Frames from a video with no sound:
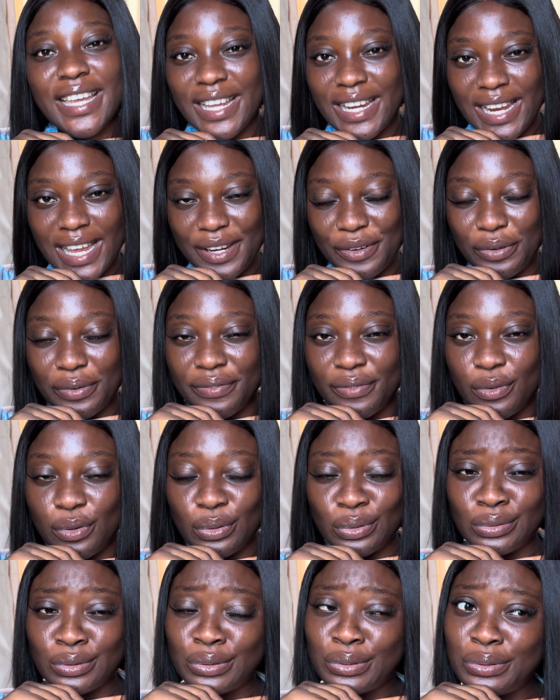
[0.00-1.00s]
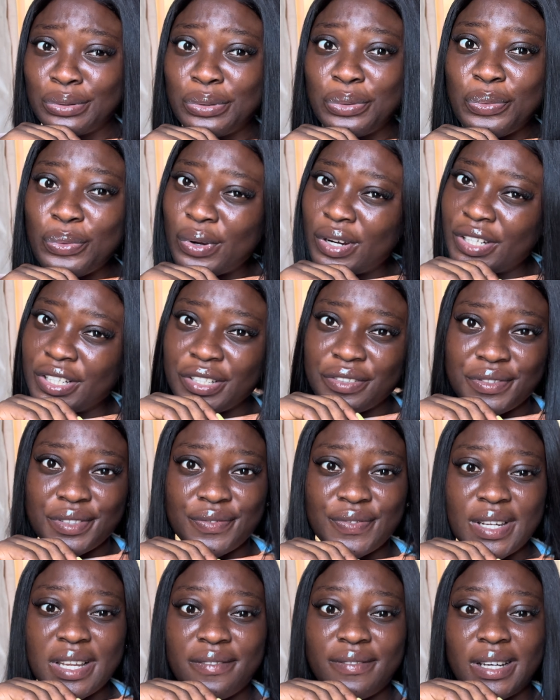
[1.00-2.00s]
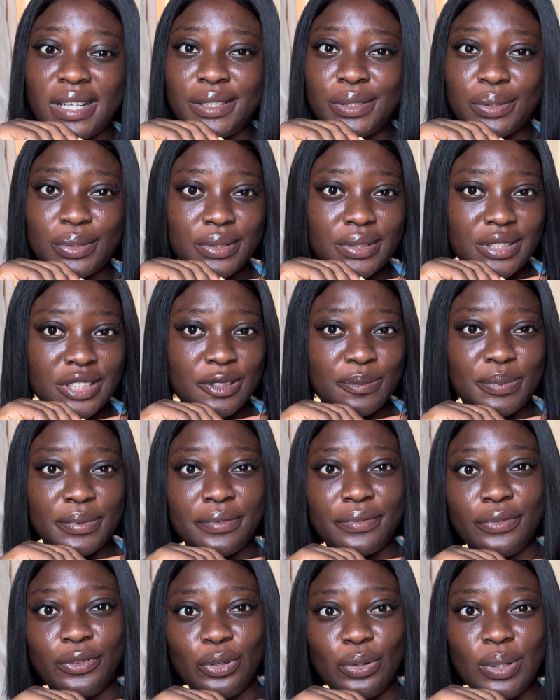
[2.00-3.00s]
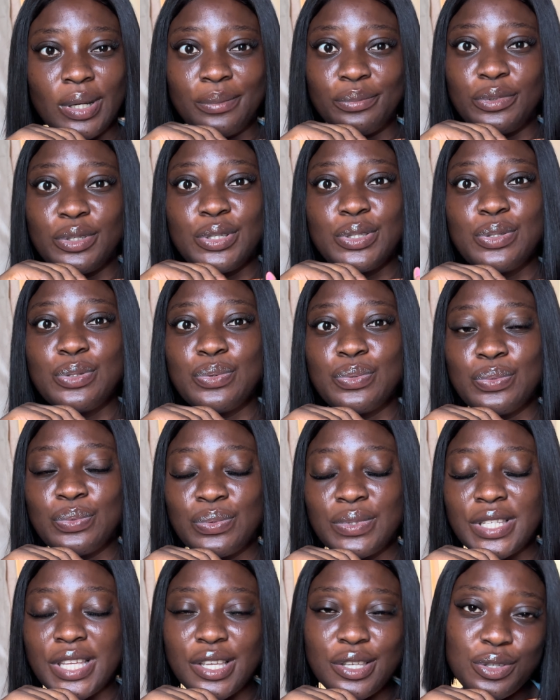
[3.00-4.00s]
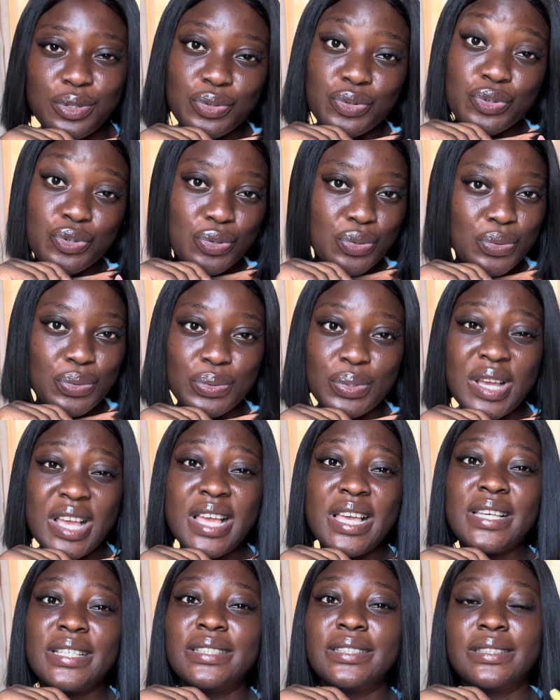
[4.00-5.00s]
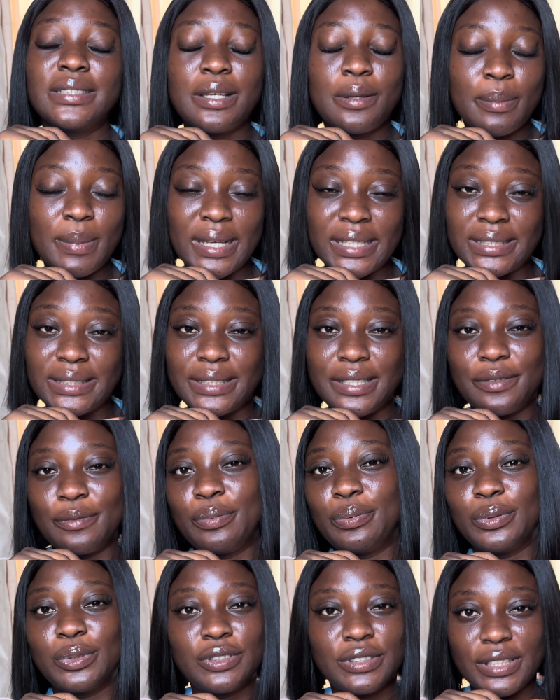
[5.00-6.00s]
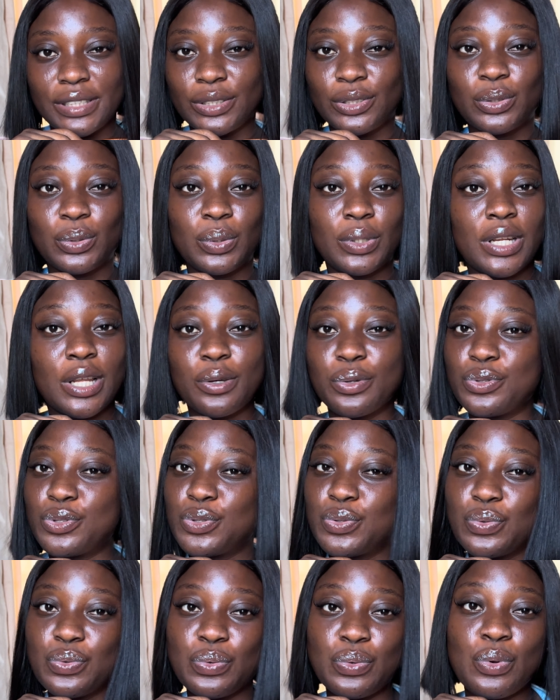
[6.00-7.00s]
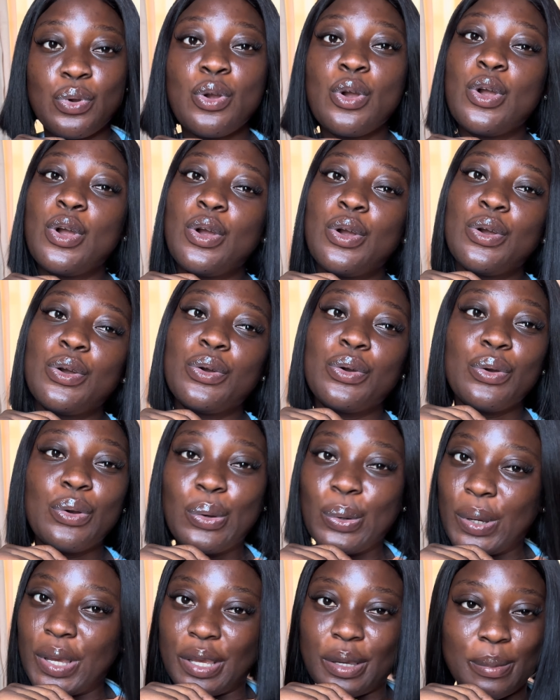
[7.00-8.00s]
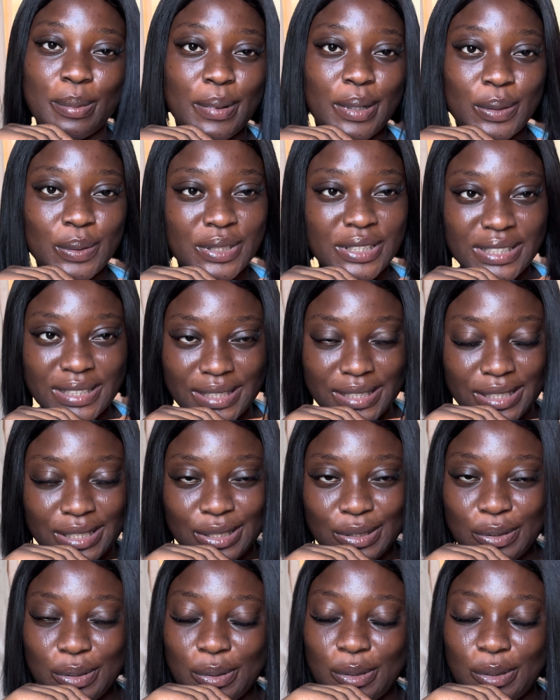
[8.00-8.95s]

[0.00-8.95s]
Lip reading: a line of code. So don't worry if you've never done this before. I'm going to take you through step by step process on how to go about it.